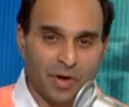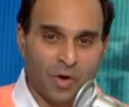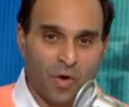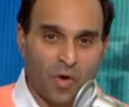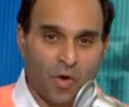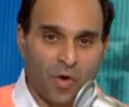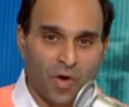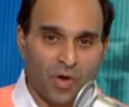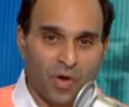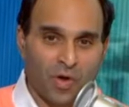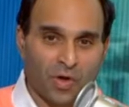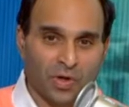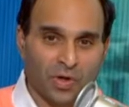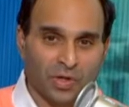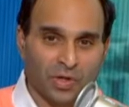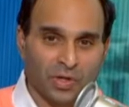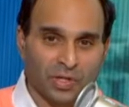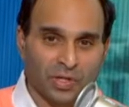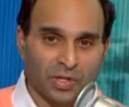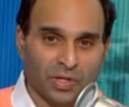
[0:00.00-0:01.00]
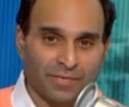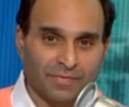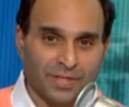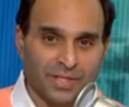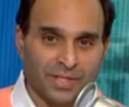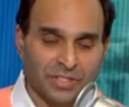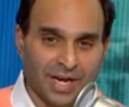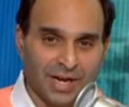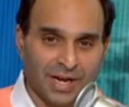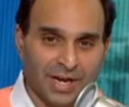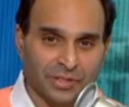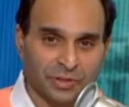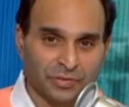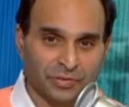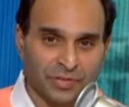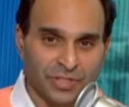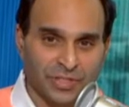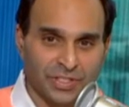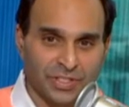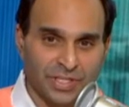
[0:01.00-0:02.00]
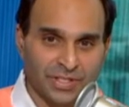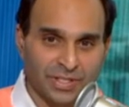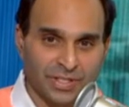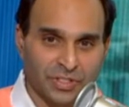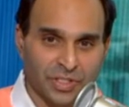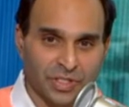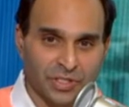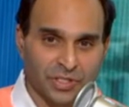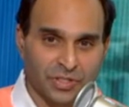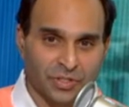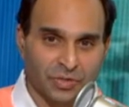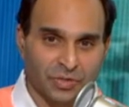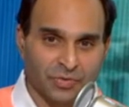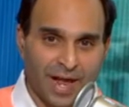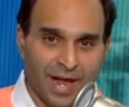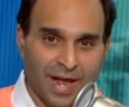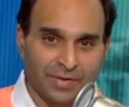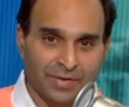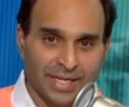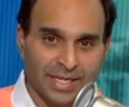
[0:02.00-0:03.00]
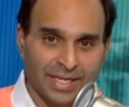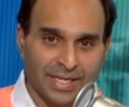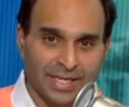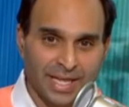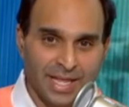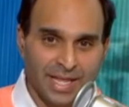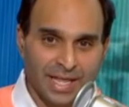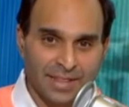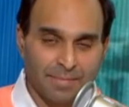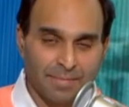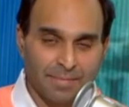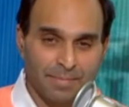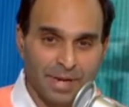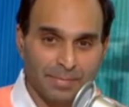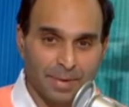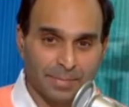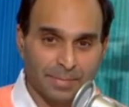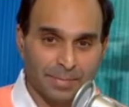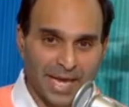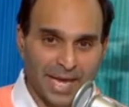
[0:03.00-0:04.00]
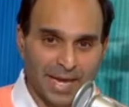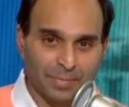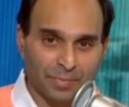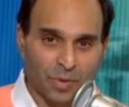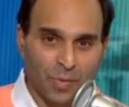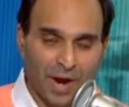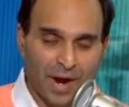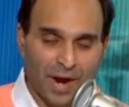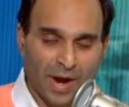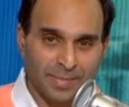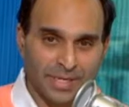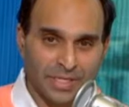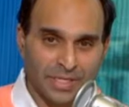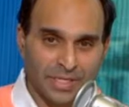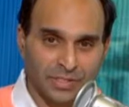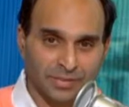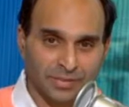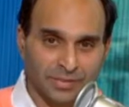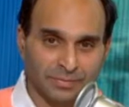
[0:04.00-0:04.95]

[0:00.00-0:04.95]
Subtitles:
all of this controversy this year surrounding the minimum game requirement?